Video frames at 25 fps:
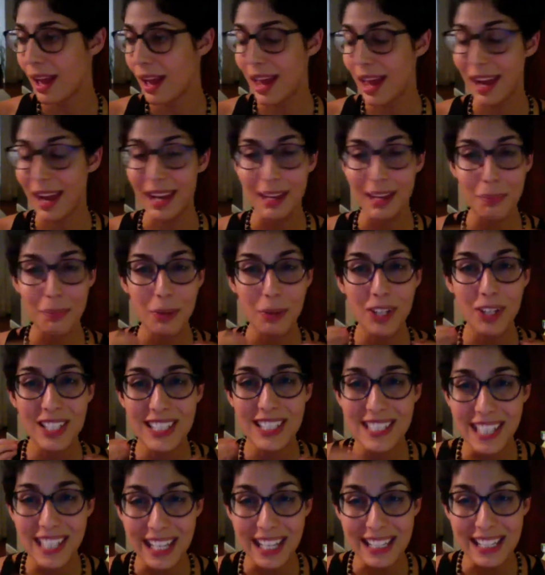And I
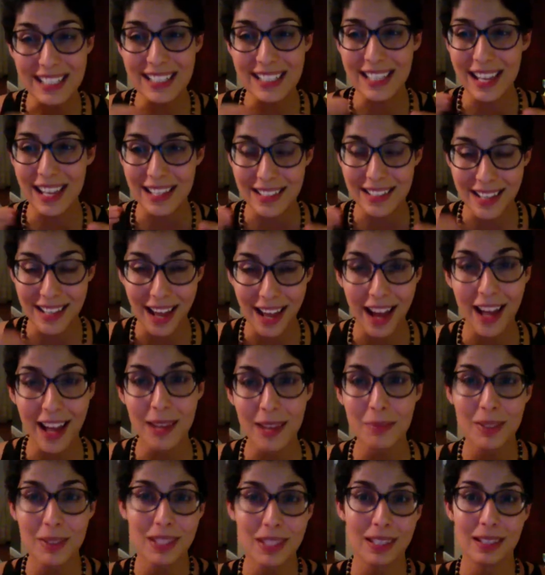put dates and
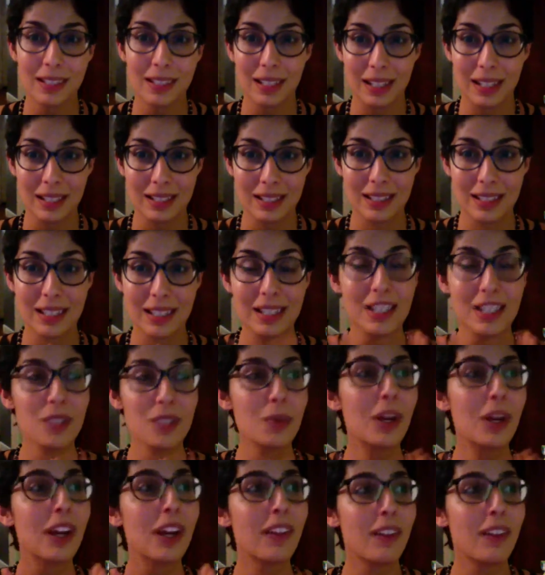times to these. This is
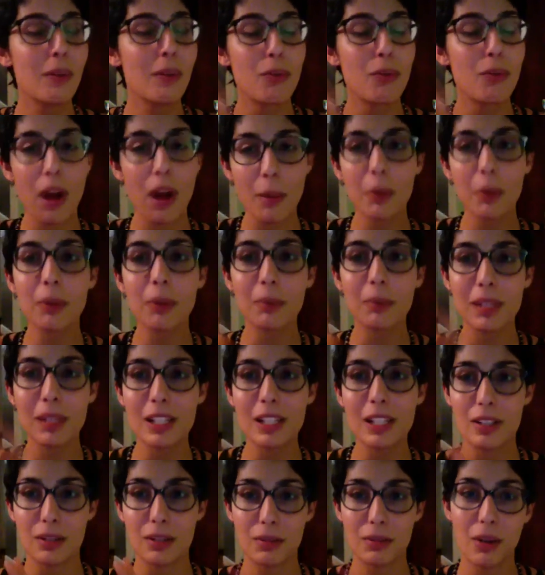where the rubber
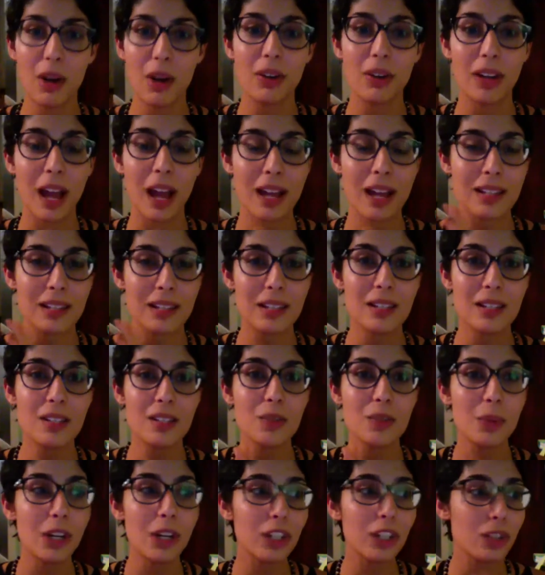meets the road, guys. This
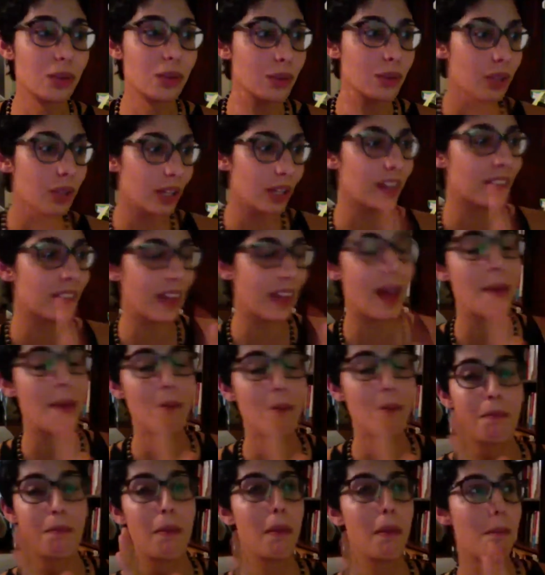is where you look at that
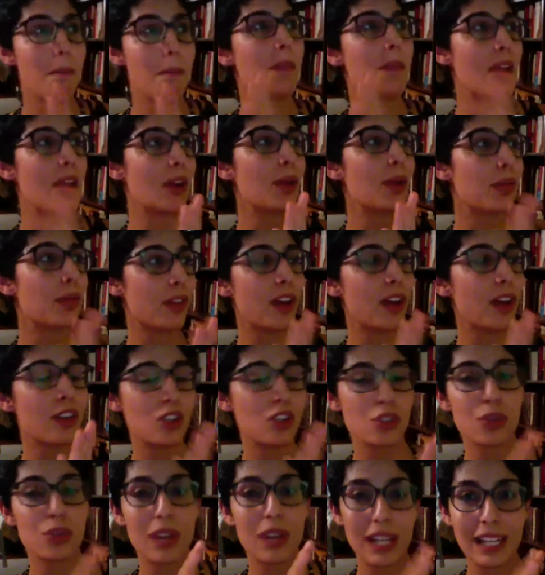marathon
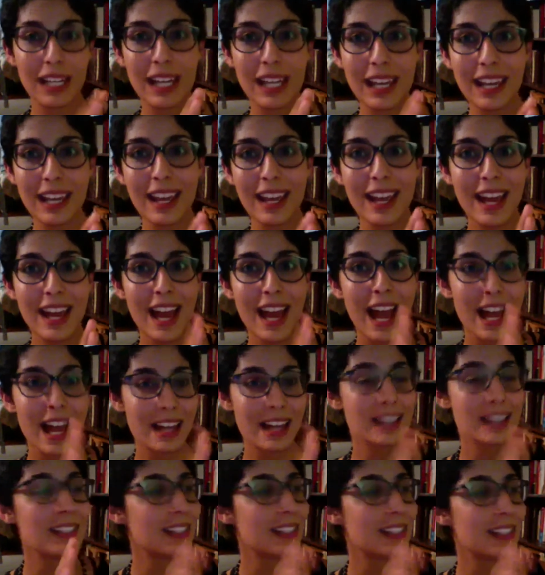training
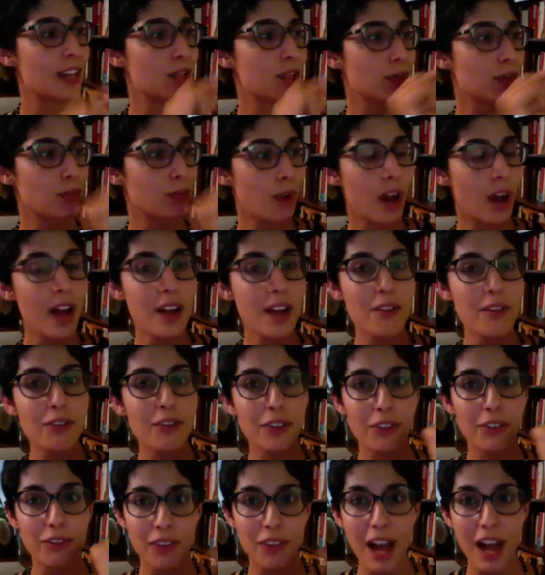and it says run
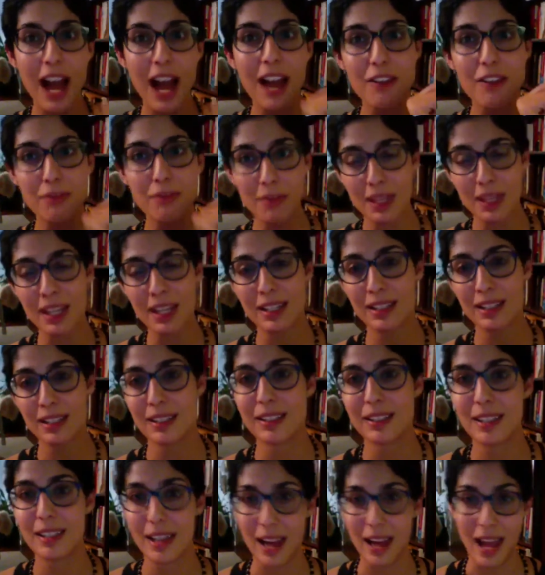for five
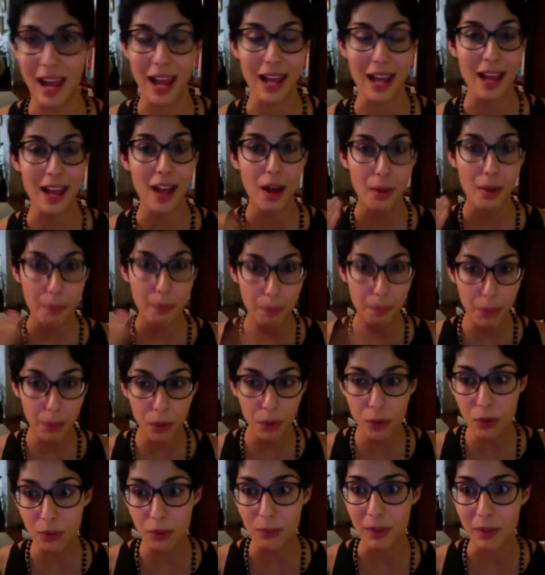minutes today.
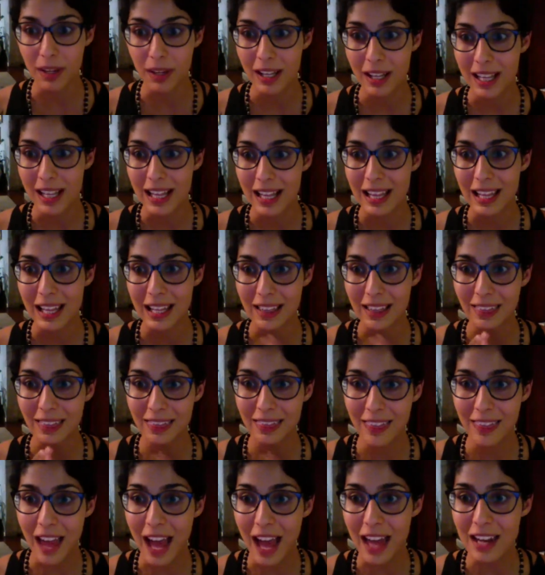Boom. Like
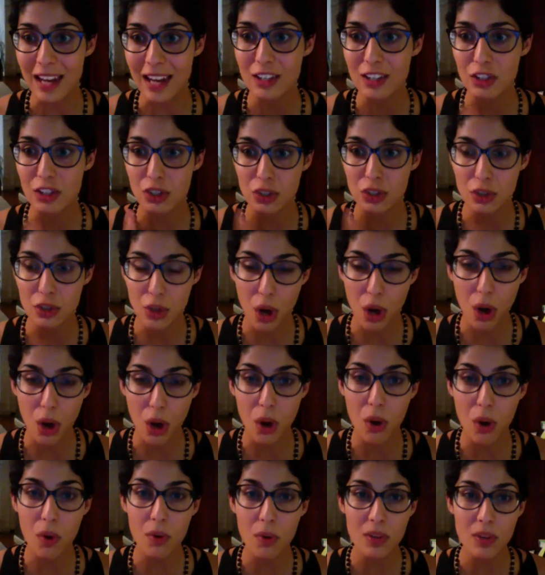that is
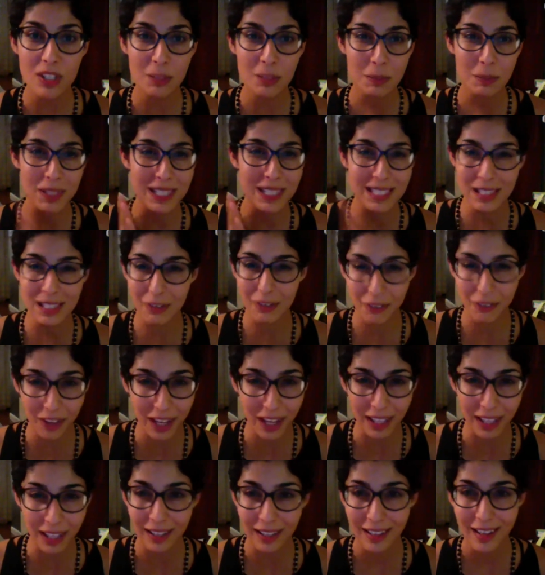so
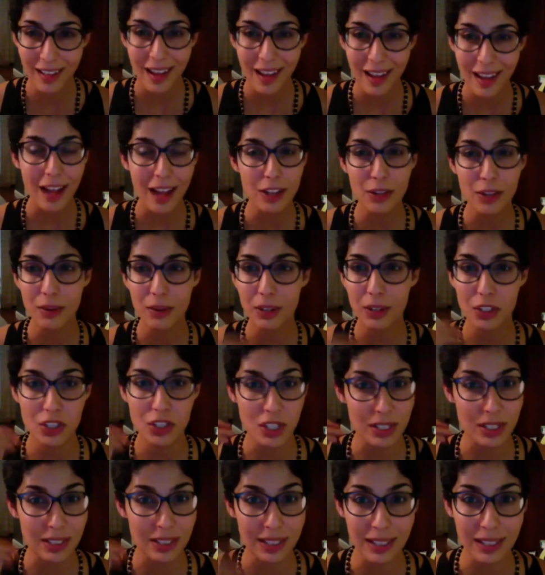specific and you can
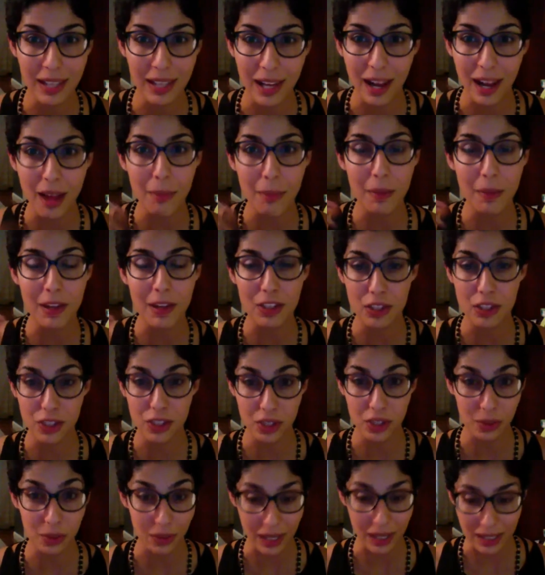just get up and
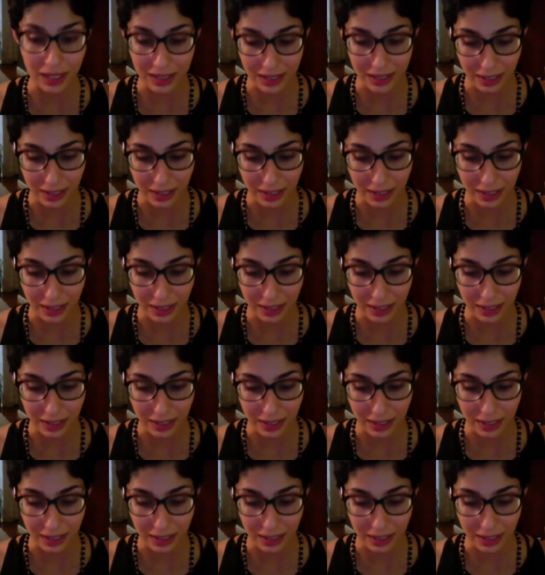do it.